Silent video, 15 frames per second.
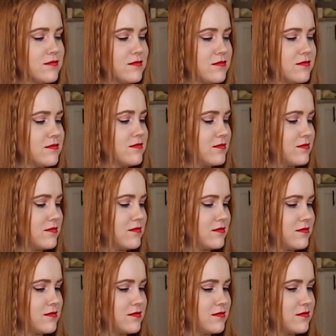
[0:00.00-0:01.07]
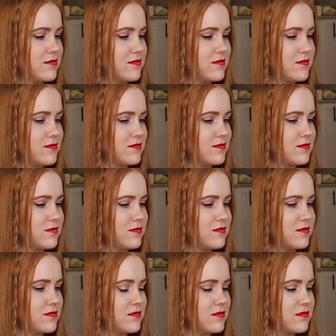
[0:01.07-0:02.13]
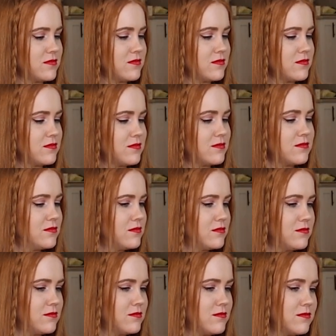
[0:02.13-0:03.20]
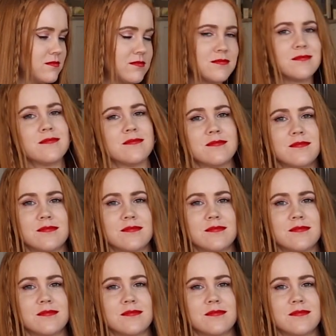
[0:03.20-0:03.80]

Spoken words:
No words are spoken by the person on screen.